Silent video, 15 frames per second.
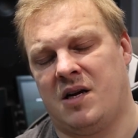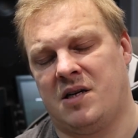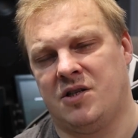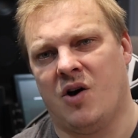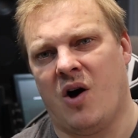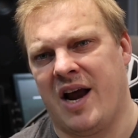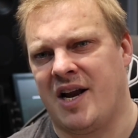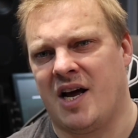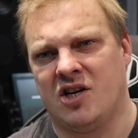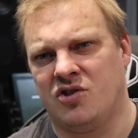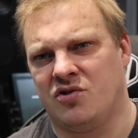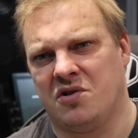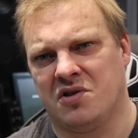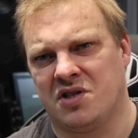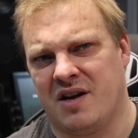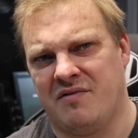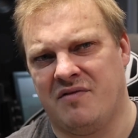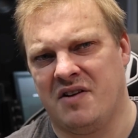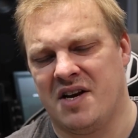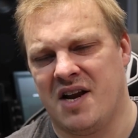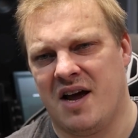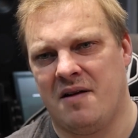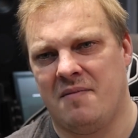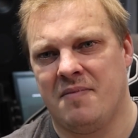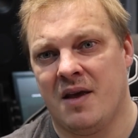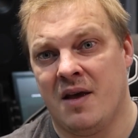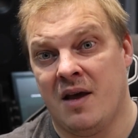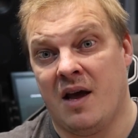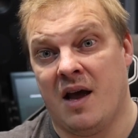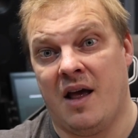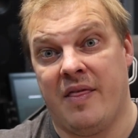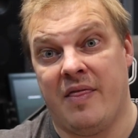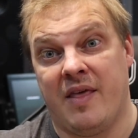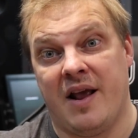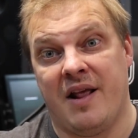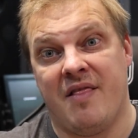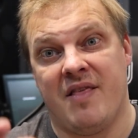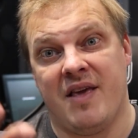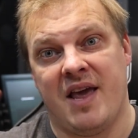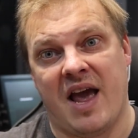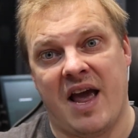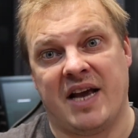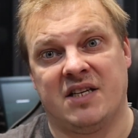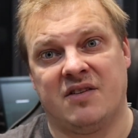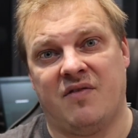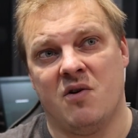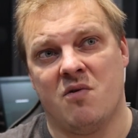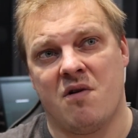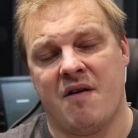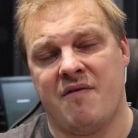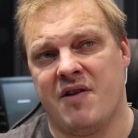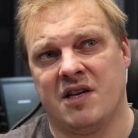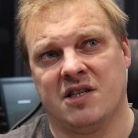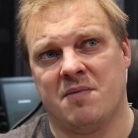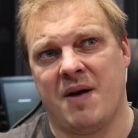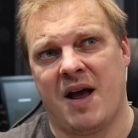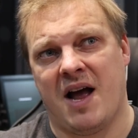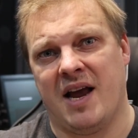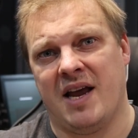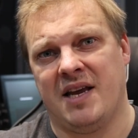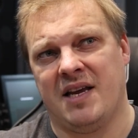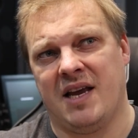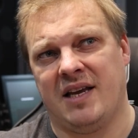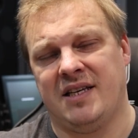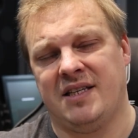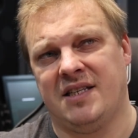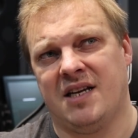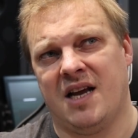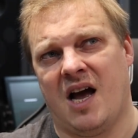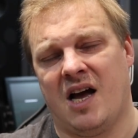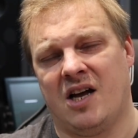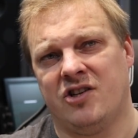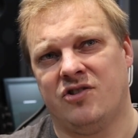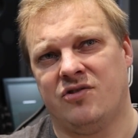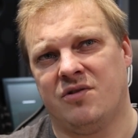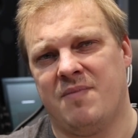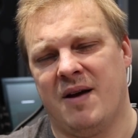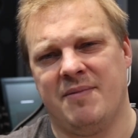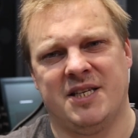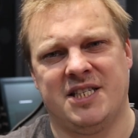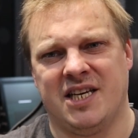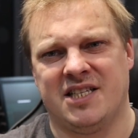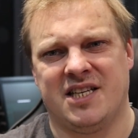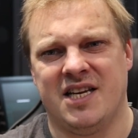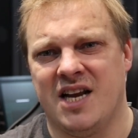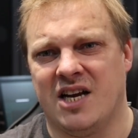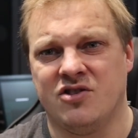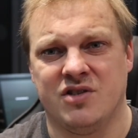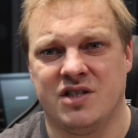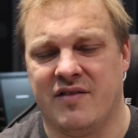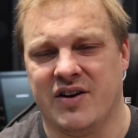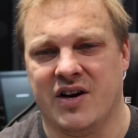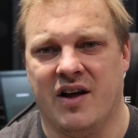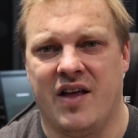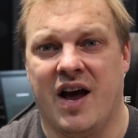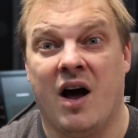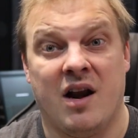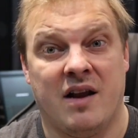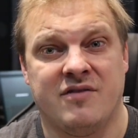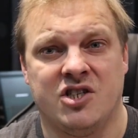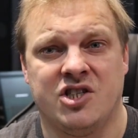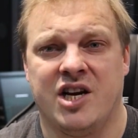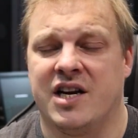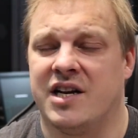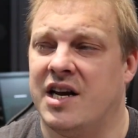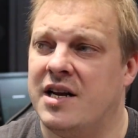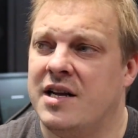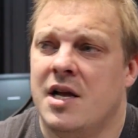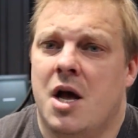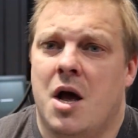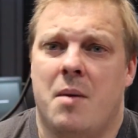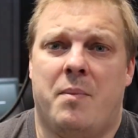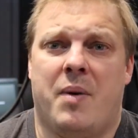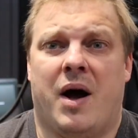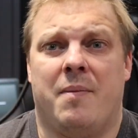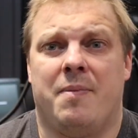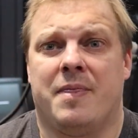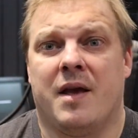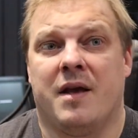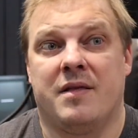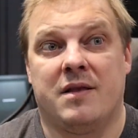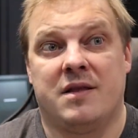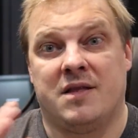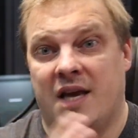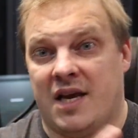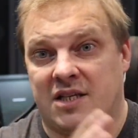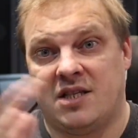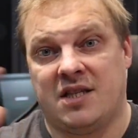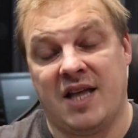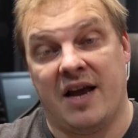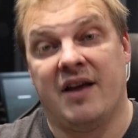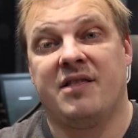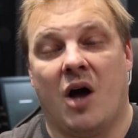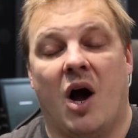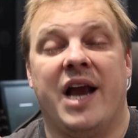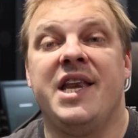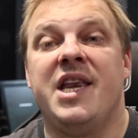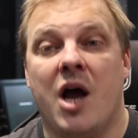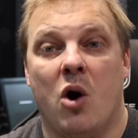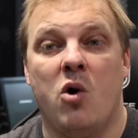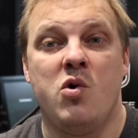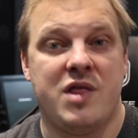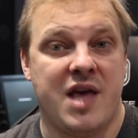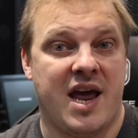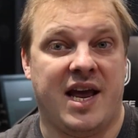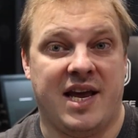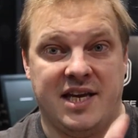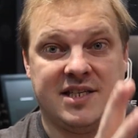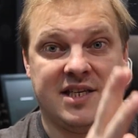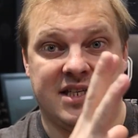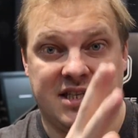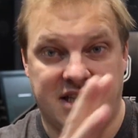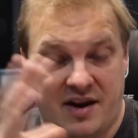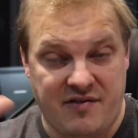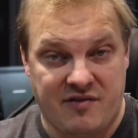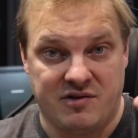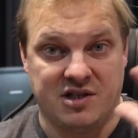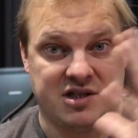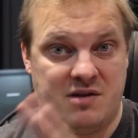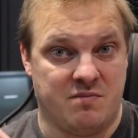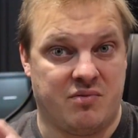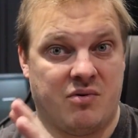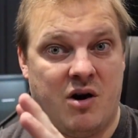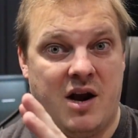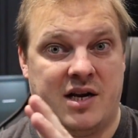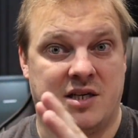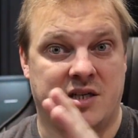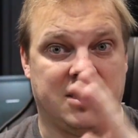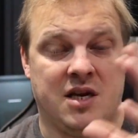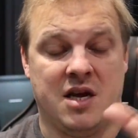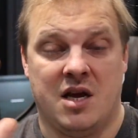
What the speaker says: 900 or something now, and then the X filter I think it's about 1800, maybe 1600, something like that. I'll have to check that. But I know there is a difference in price.